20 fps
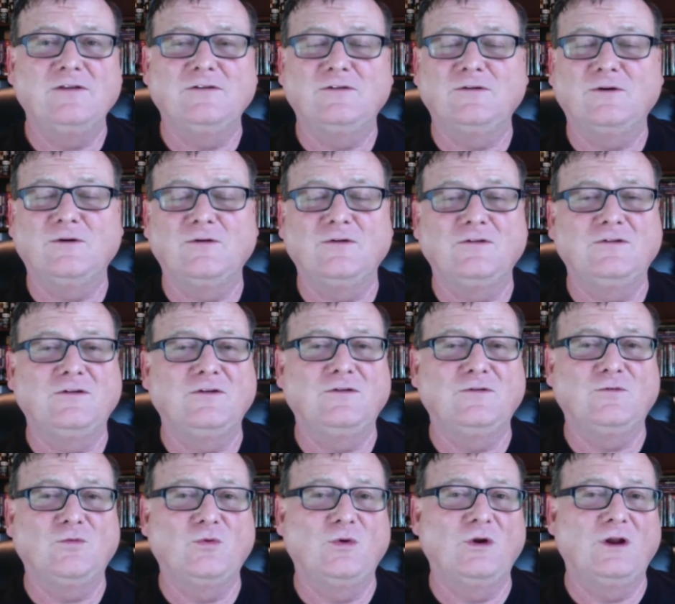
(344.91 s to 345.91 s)
So it was just
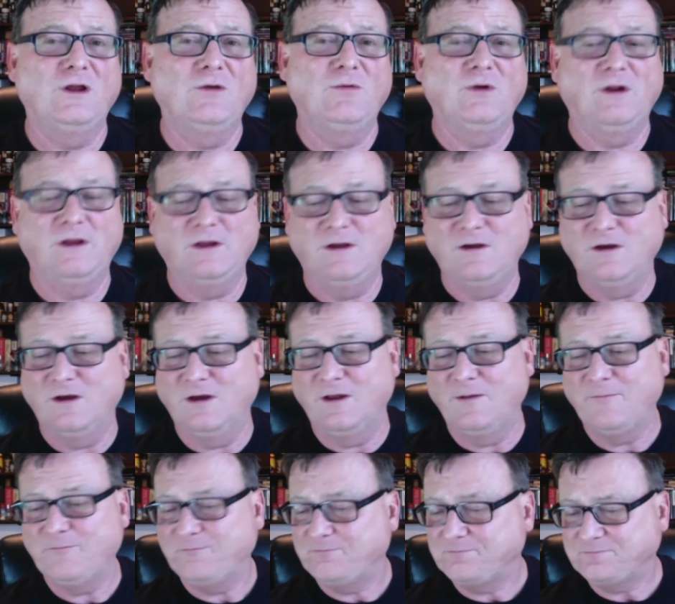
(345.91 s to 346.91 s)
really, really good.
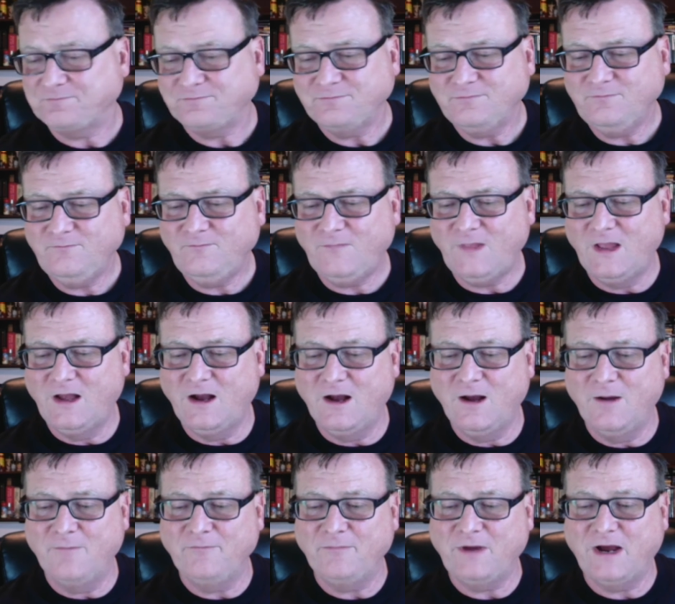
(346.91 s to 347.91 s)

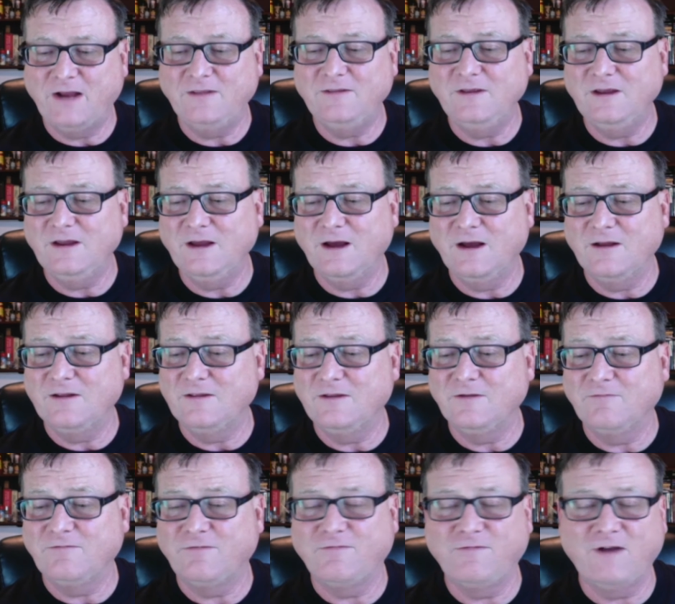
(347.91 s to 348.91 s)
Um, I think I, the
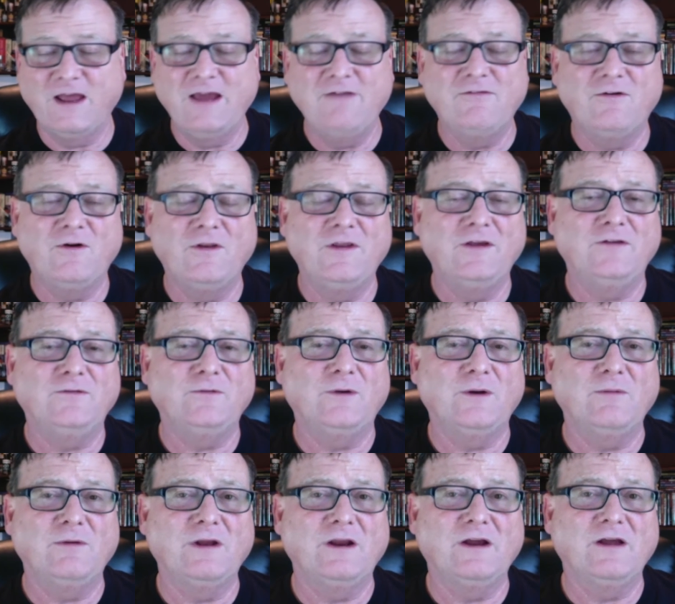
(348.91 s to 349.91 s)
flavor on this one,
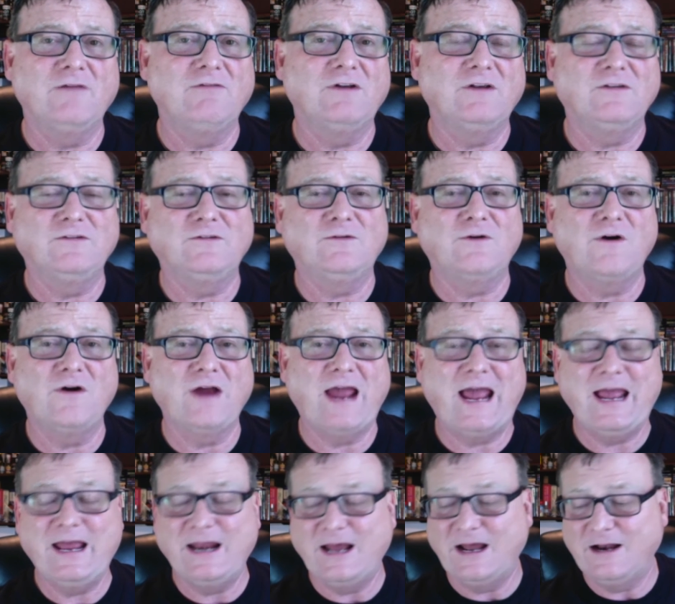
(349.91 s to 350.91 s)
I'm going to give it a strong
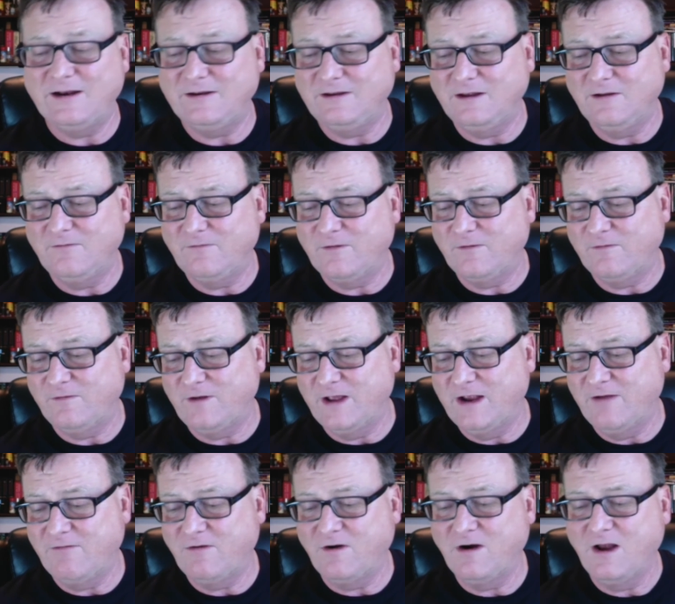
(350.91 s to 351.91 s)
8 out of 10 for
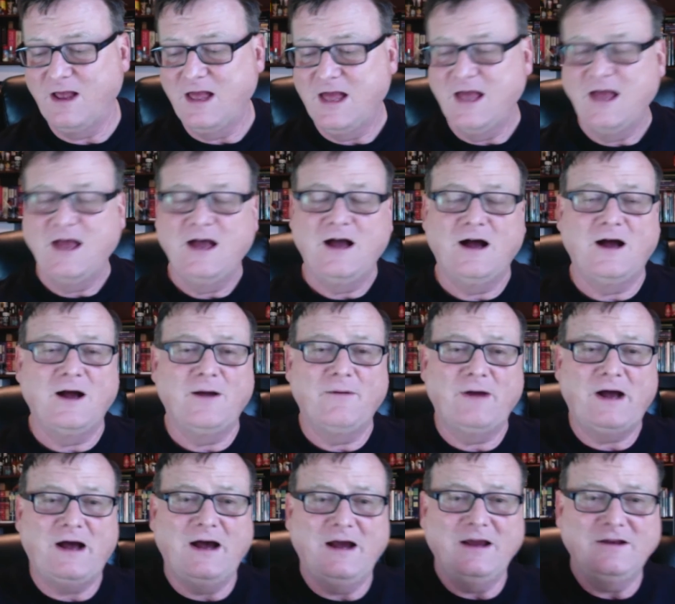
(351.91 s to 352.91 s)
flavor. Uh,
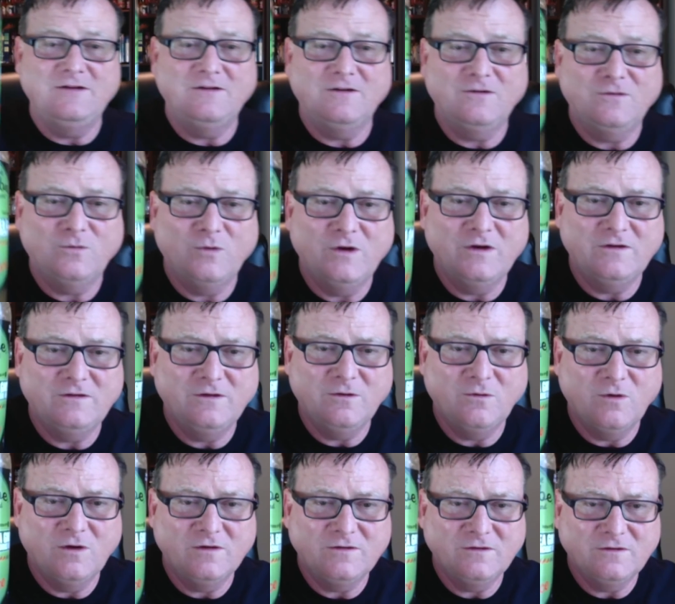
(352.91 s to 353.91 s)
I just wish it
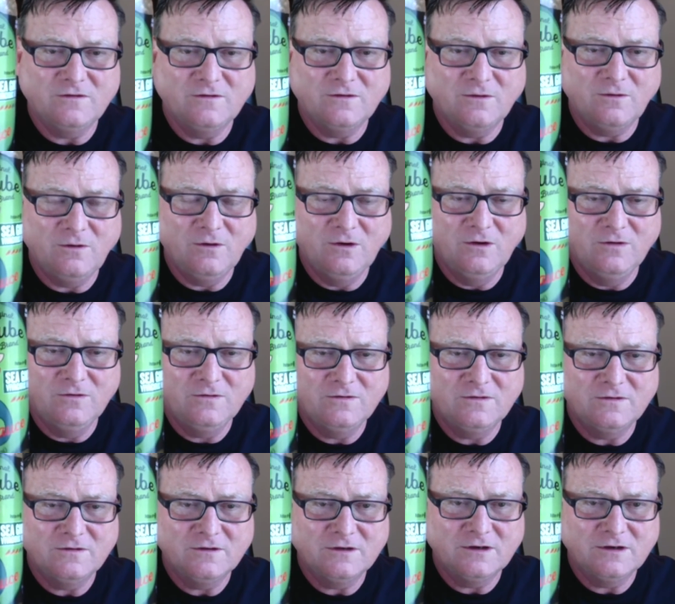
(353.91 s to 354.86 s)
wasn't so loose.